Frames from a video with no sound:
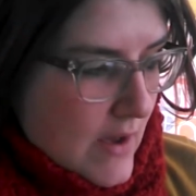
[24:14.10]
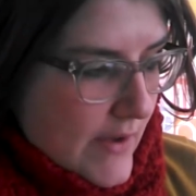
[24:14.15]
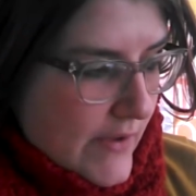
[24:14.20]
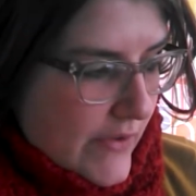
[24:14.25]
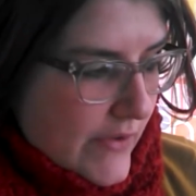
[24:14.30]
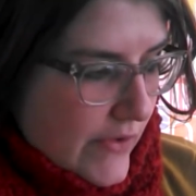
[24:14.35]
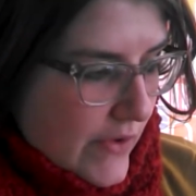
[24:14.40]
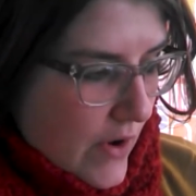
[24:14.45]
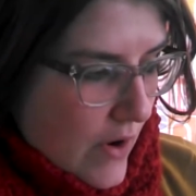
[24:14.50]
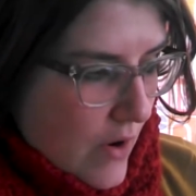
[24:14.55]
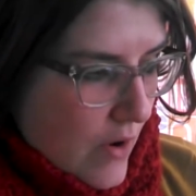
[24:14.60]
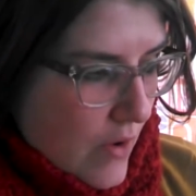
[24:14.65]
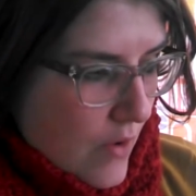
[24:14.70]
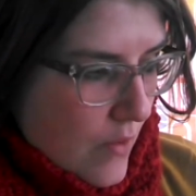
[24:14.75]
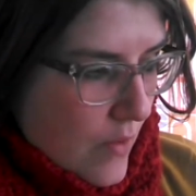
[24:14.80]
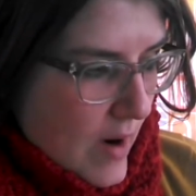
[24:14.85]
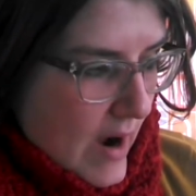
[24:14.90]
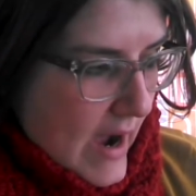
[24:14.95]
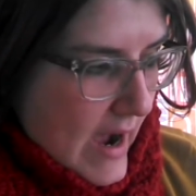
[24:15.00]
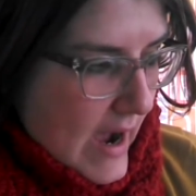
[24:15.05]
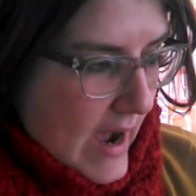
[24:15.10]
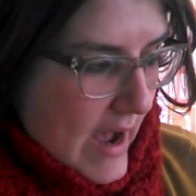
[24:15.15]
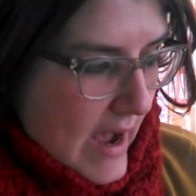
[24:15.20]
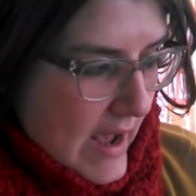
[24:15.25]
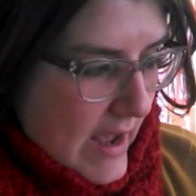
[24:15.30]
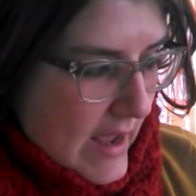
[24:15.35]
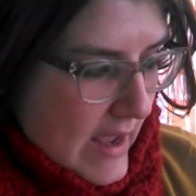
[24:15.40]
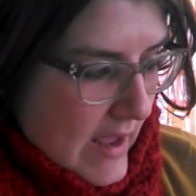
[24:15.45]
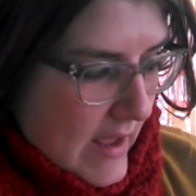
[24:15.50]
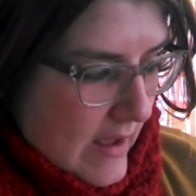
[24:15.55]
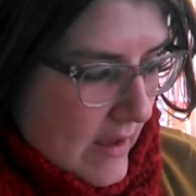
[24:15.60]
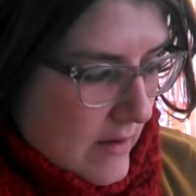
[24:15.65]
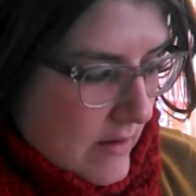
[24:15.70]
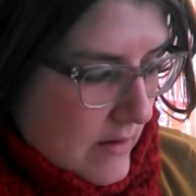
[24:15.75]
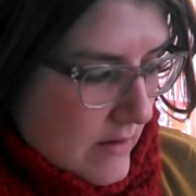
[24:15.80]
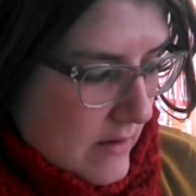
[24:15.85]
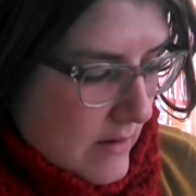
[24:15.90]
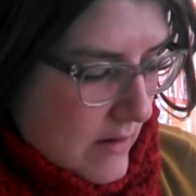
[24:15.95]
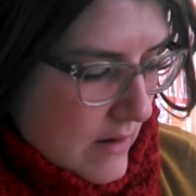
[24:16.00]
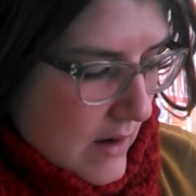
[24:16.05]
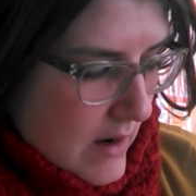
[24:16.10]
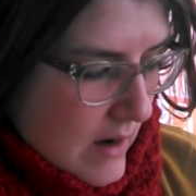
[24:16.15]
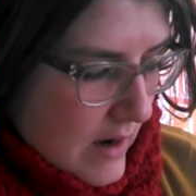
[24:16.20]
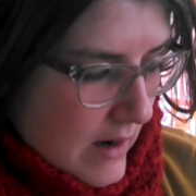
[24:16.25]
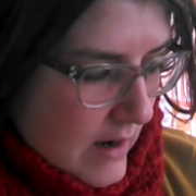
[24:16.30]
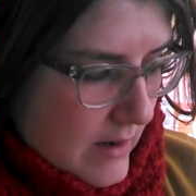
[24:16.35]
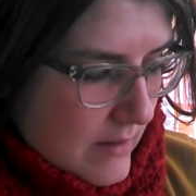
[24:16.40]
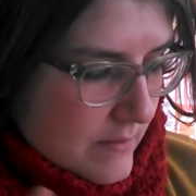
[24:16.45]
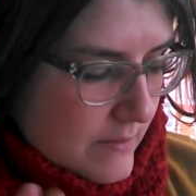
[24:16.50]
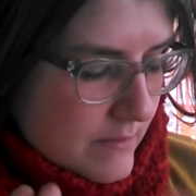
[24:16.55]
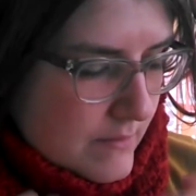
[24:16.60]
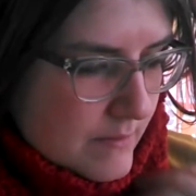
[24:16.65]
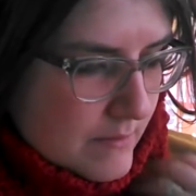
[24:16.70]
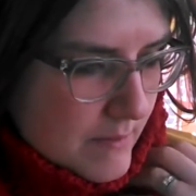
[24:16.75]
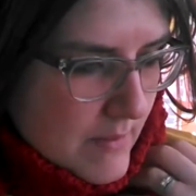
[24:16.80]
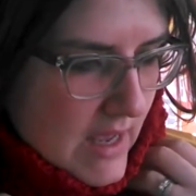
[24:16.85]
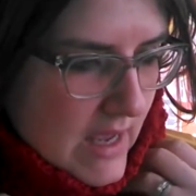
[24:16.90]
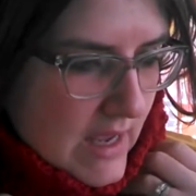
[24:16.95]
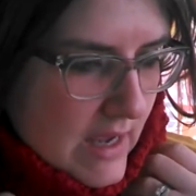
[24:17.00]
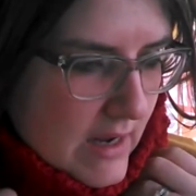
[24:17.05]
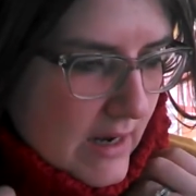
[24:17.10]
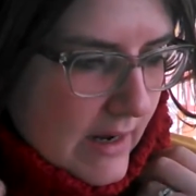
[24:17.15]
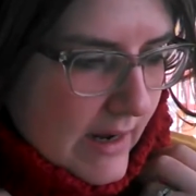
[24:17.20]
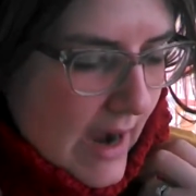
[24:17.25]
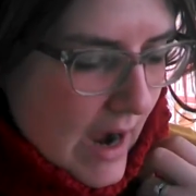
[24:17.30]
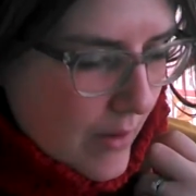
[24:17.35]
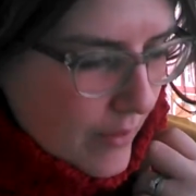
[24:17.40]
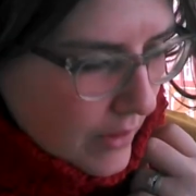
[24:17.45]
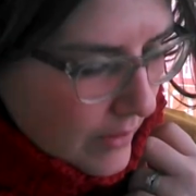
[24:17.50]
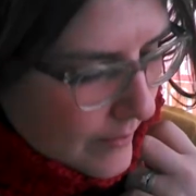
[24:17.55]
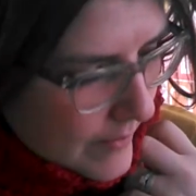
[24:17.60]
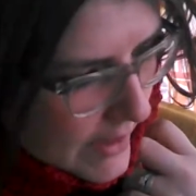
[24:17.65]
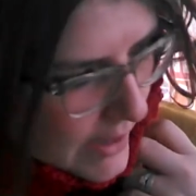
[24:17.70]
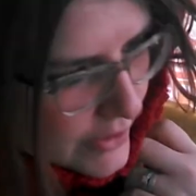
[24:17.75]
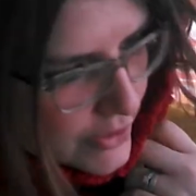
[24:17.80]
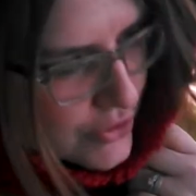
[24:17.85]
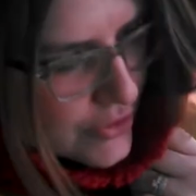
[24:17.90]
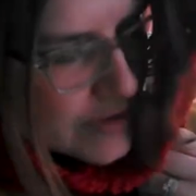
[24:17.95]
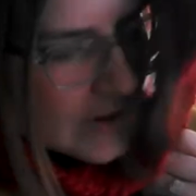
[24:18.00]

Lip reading: So I made a cowl, and I'll show